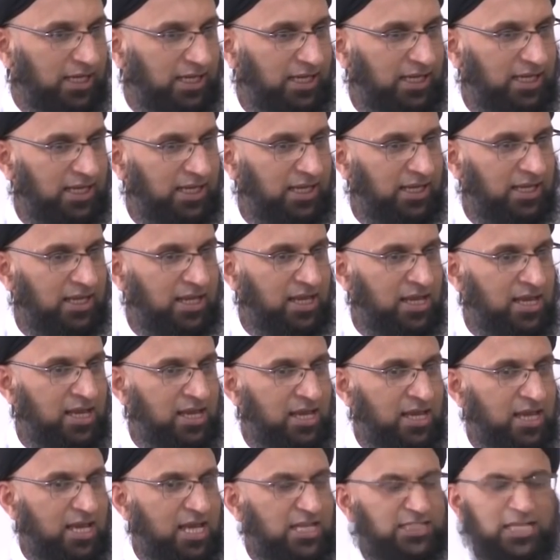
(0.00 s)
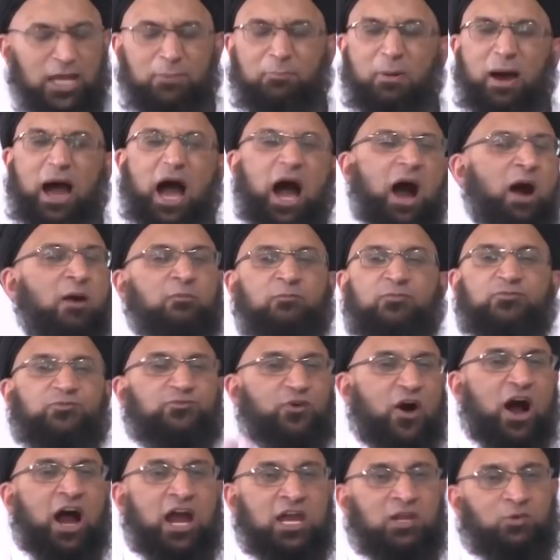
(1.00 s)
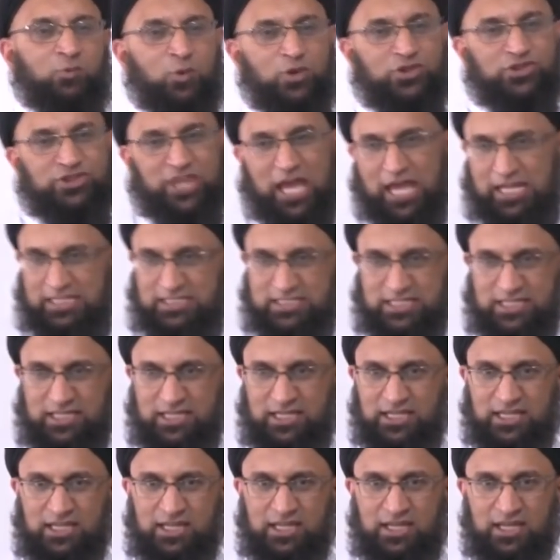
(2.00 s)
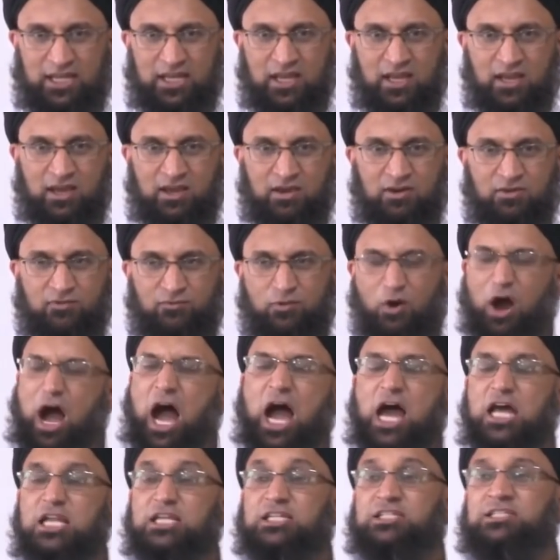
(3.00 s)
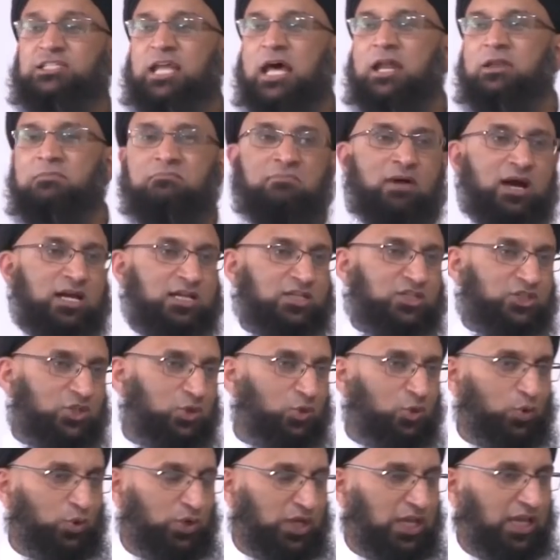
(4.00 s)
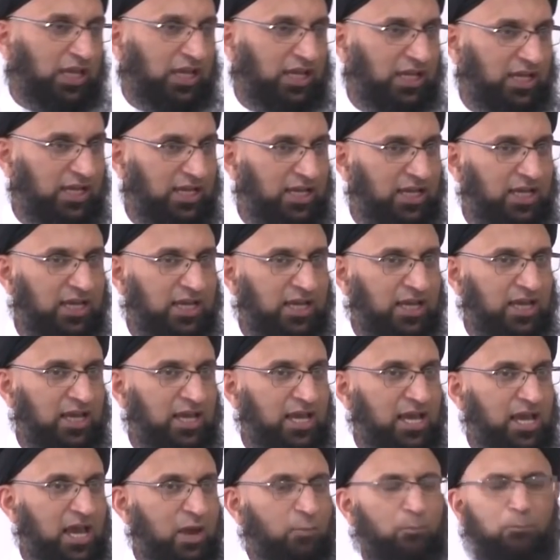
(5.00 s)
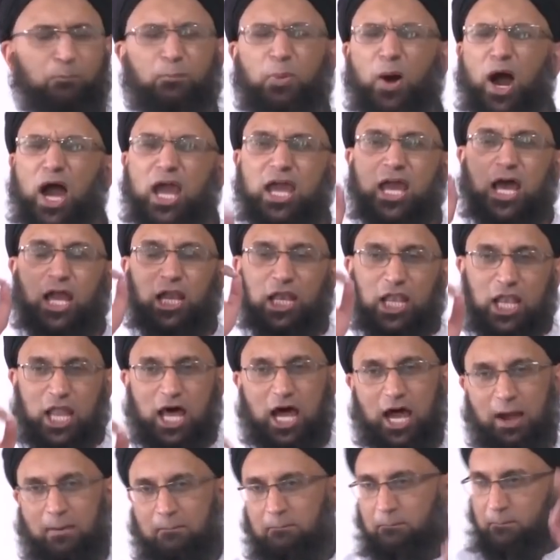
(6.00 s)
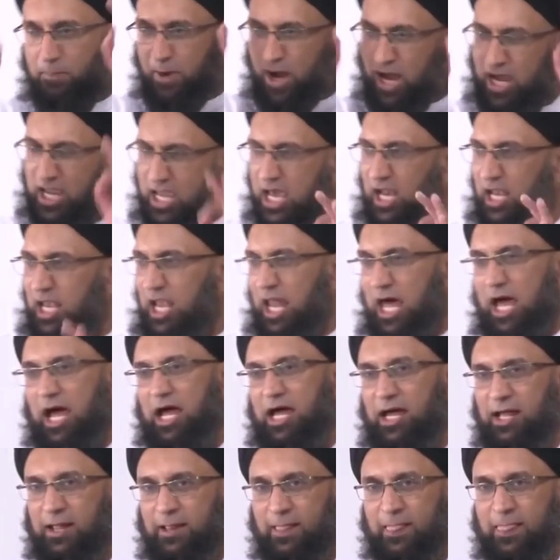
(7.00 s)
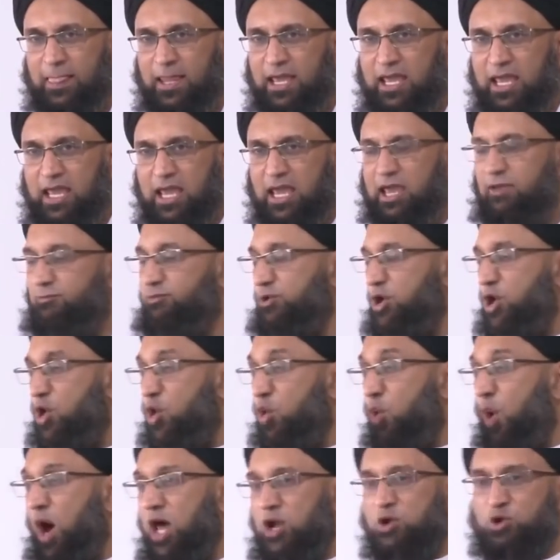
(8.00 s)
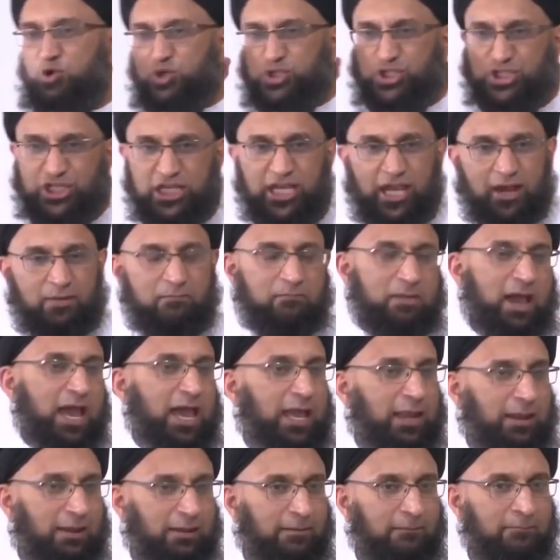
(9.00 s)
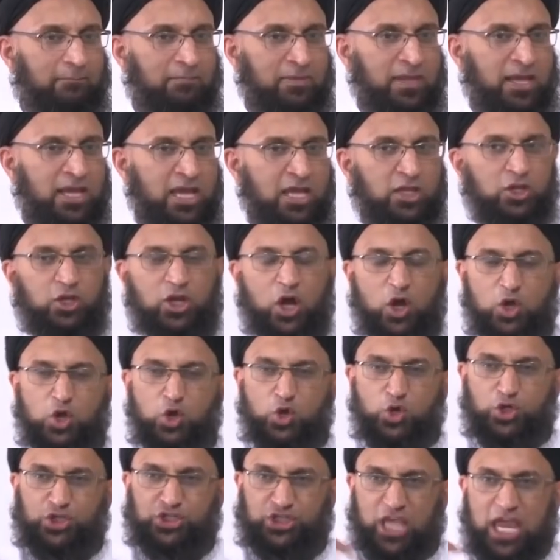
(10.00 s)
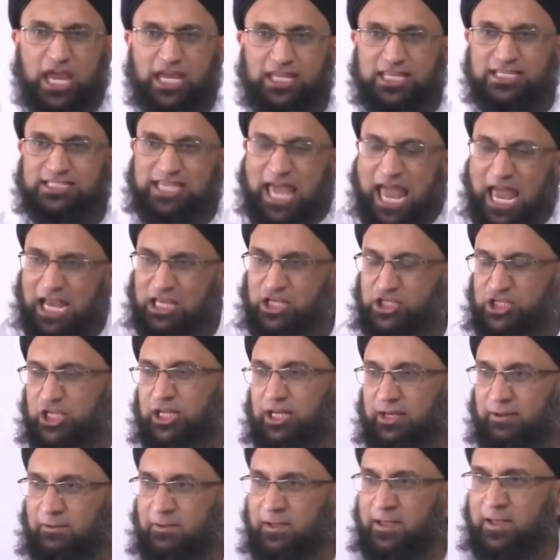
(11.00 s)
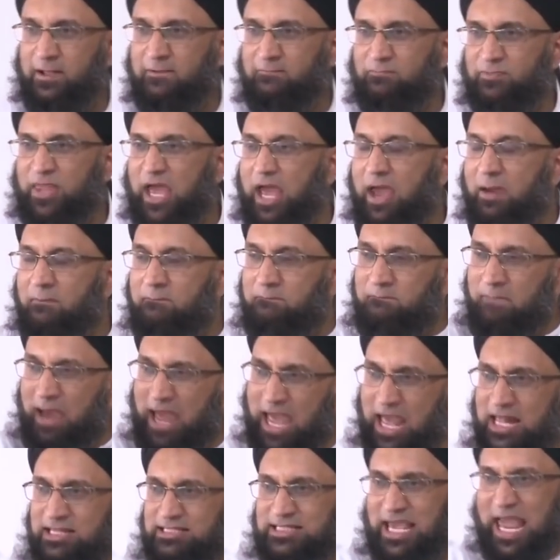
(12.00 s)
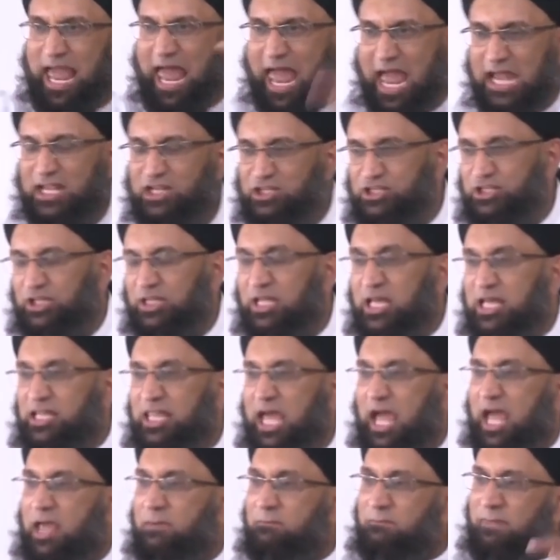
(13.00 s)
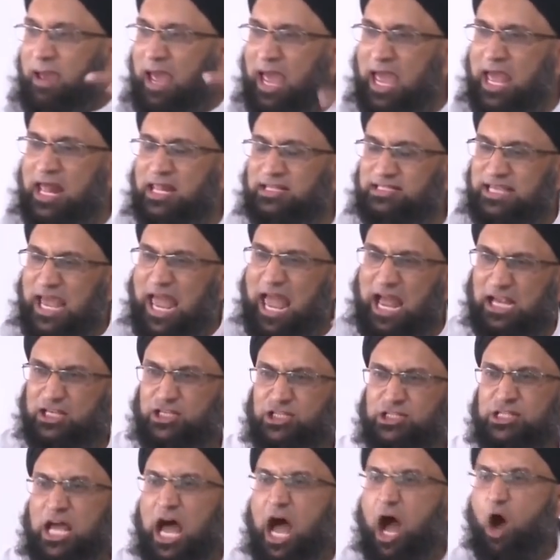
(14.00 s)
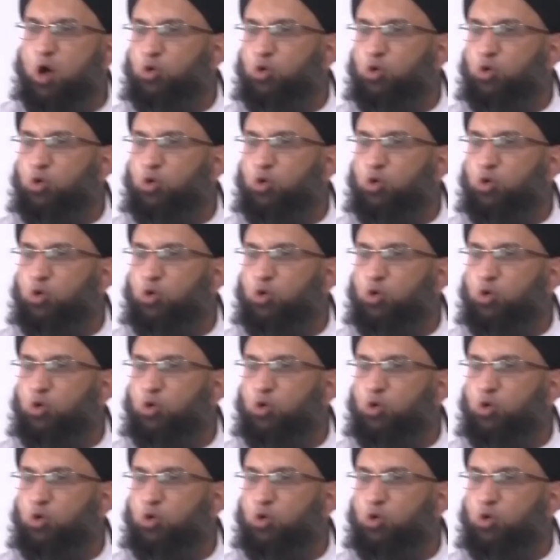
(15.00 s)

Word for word: me. He said, but I'm fine with that. For I had done my talking. By Allah, by Allah, if you want to see a man, you know you say this action, that a man's action, that a man's action